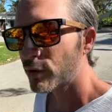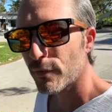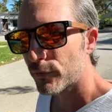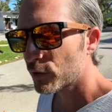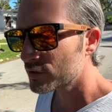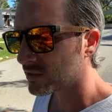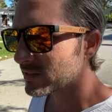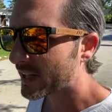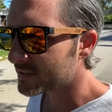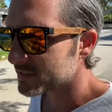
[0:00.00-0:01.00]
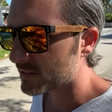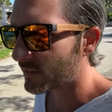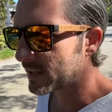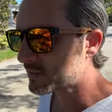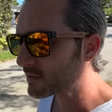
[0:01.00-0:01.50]
the first lesson
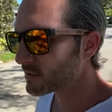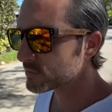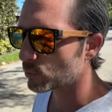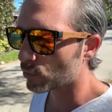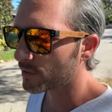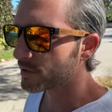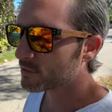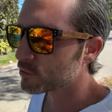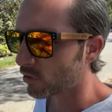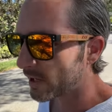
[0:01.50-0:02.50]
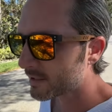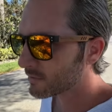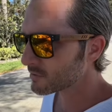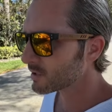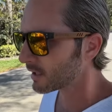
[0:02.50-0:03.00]
that this story is trying
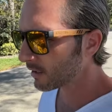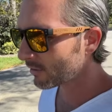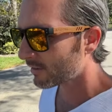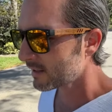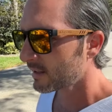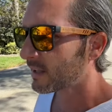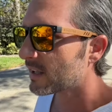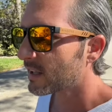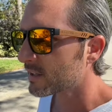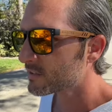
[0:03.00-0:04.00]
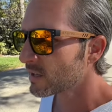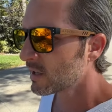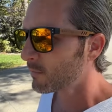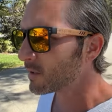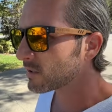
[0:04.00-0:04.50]
to tell is
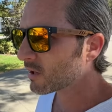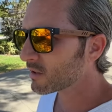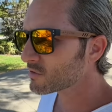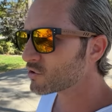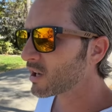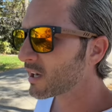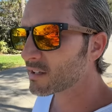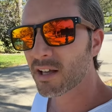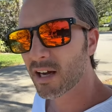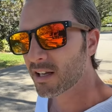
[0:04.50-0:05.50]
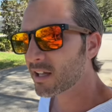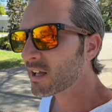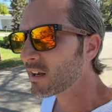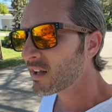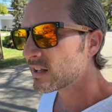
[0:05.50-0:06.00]
because John got
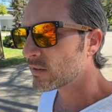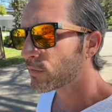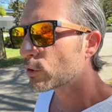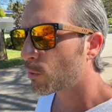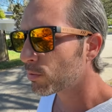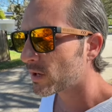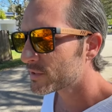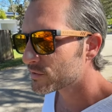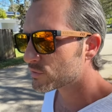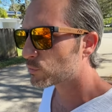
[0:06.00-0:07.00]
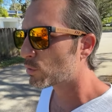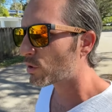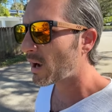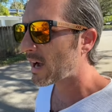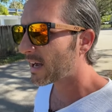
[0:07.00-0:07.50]
in, even though prices were
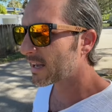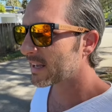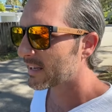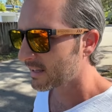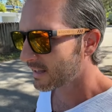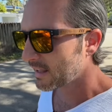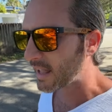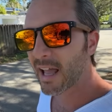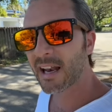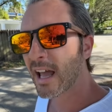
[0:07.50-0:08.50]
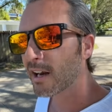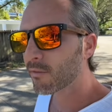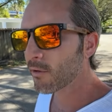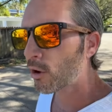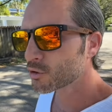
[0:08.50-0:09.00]
high, and had an
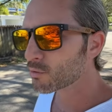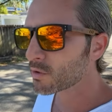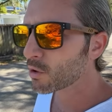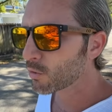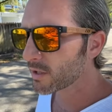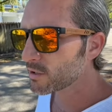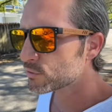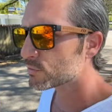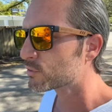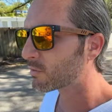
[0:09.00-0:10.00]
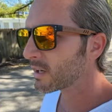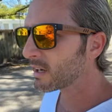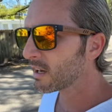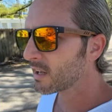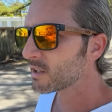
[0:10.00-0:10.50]
ultra low interest rate,
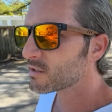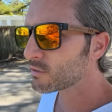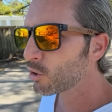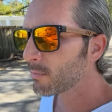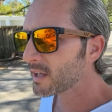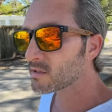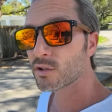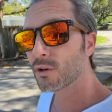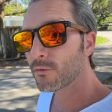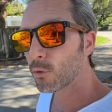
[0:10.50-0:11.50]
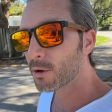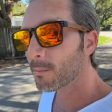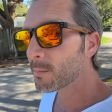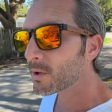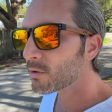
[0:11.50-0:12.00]
it still makes the
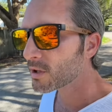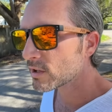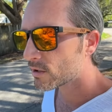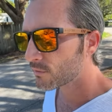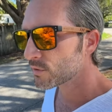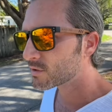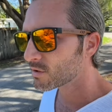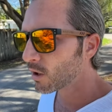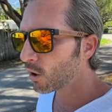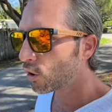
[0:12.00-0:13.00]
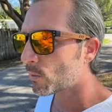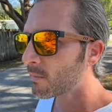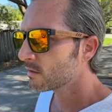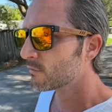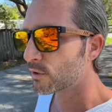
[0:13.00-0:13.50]
affordability of his home
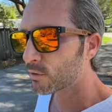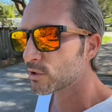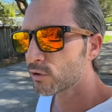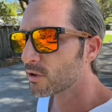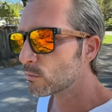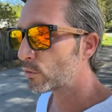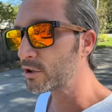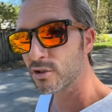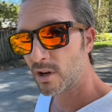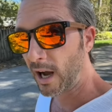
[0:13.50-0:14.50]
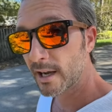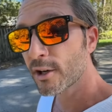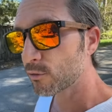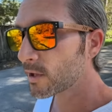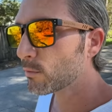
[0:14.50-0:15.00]
very good, which I
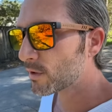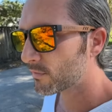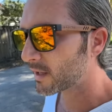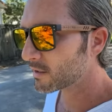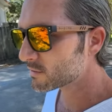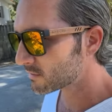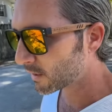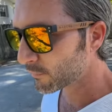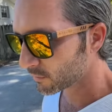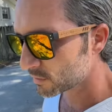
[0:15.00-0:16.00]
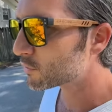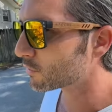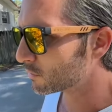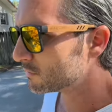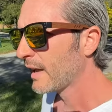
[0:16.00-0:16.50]
agree with. That is definitely
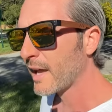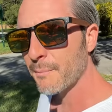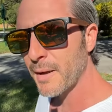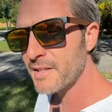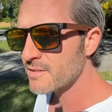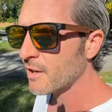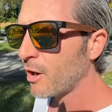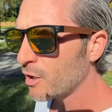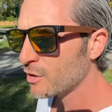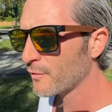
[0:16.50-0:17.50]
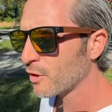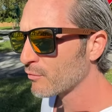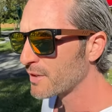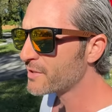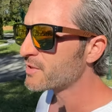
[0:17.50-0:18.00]
true. And based on all of our
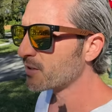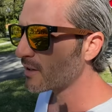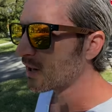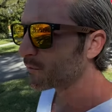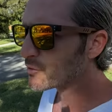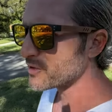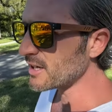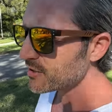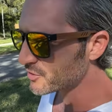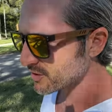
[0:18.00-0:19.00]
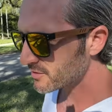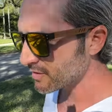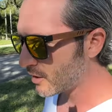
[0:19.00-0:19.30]
recent conversations,